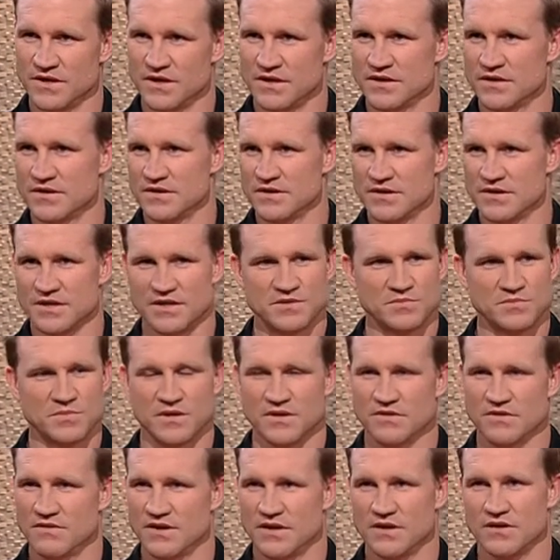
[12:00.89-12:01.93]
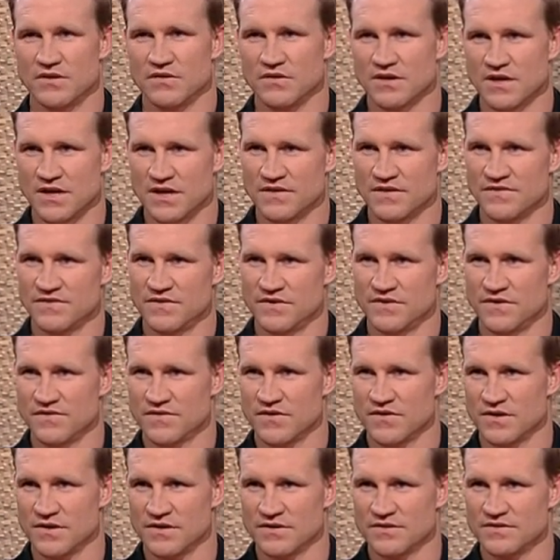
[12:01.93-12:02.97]
and he's been around long enough, and you've
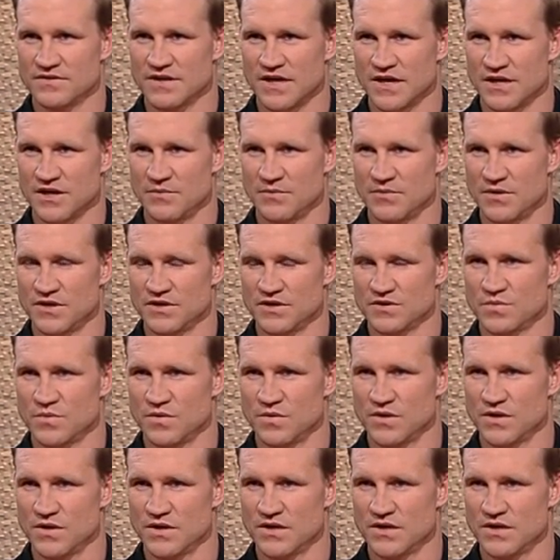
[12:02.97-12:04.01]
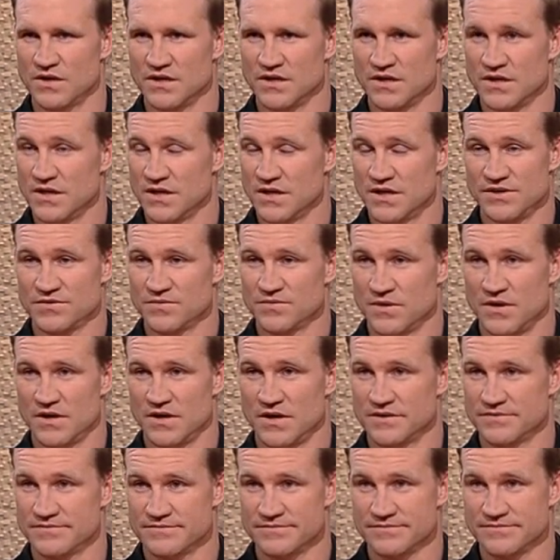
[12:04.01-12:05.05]
got to take him at his word, and he's
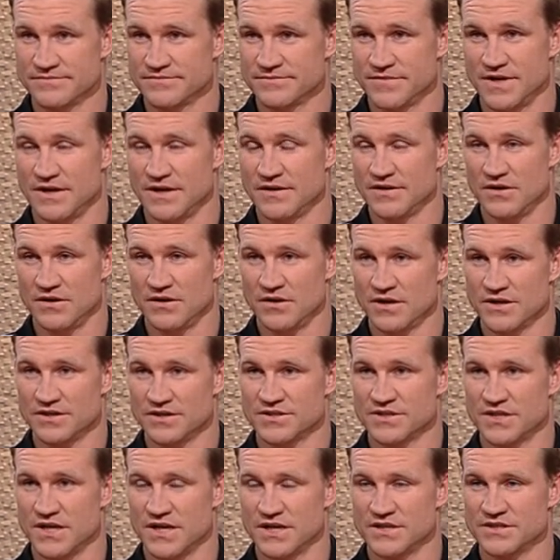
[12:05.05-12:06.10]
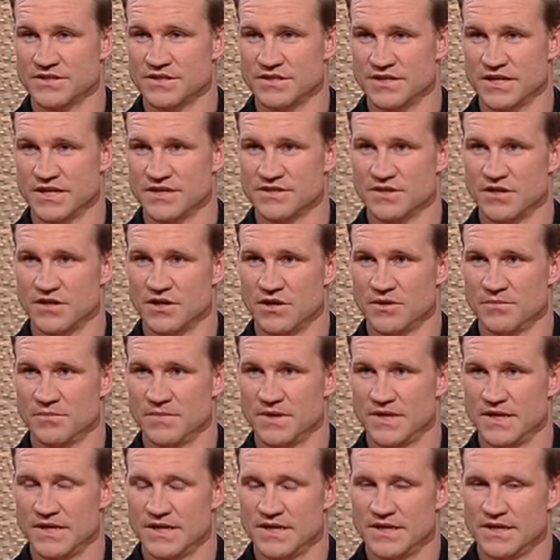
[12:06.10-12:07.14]
right. You know, a lot has changed in that time.
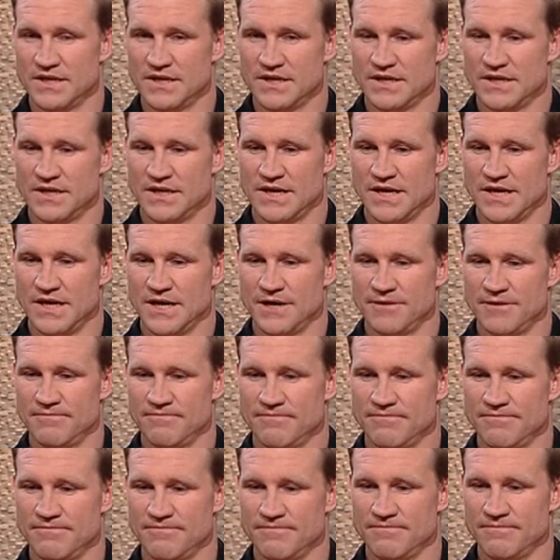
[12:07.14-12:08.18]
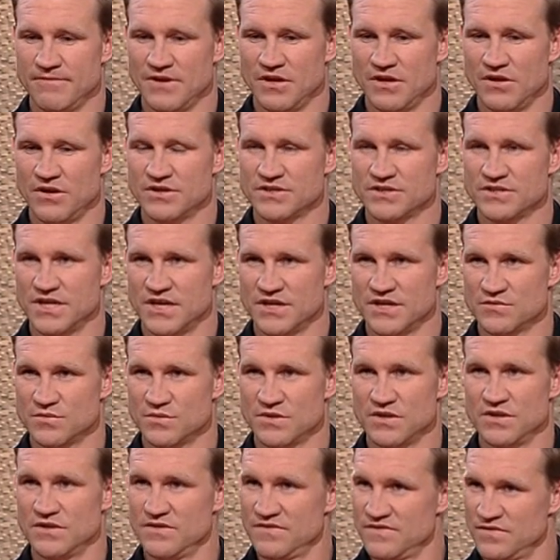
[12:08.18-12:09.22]
Um, a lot has changed
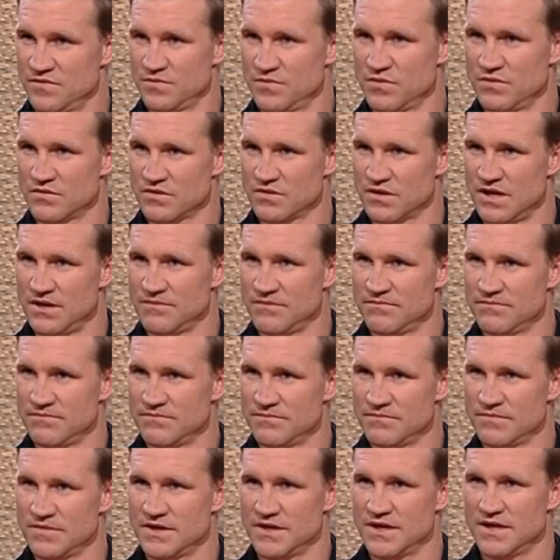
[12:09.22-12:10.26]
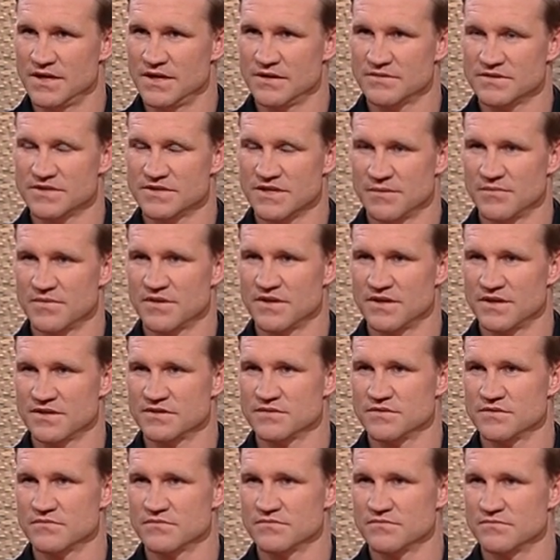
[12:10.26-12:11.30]
within the football club. Uh, some
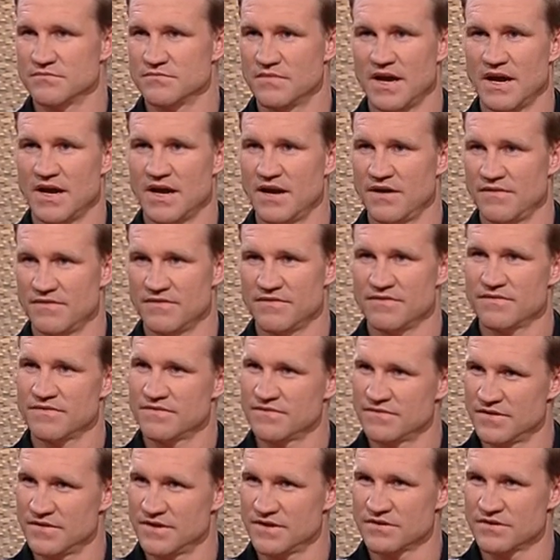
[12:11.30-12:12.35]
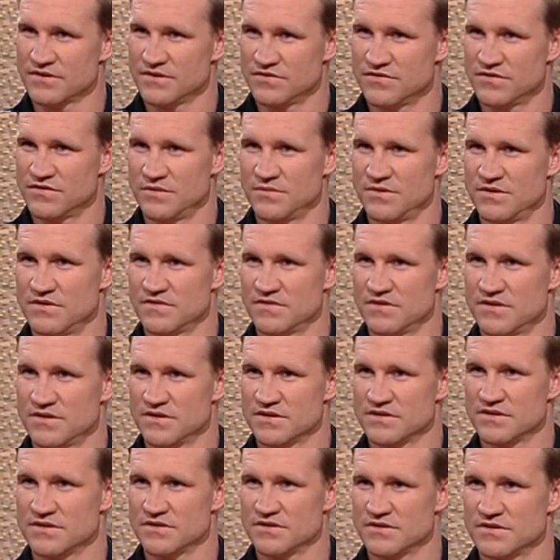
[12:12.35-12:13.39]
things that may have contributed to
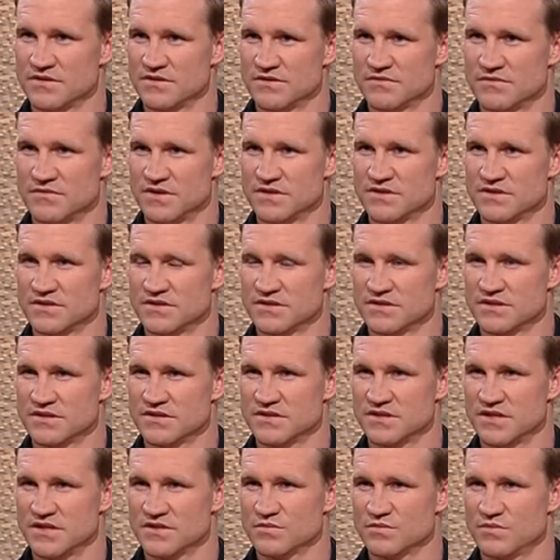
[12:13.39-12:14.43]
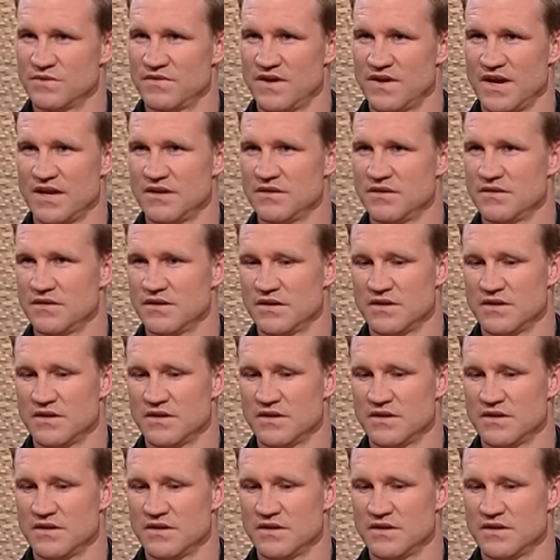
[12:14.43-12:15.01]
the to the recent success we've had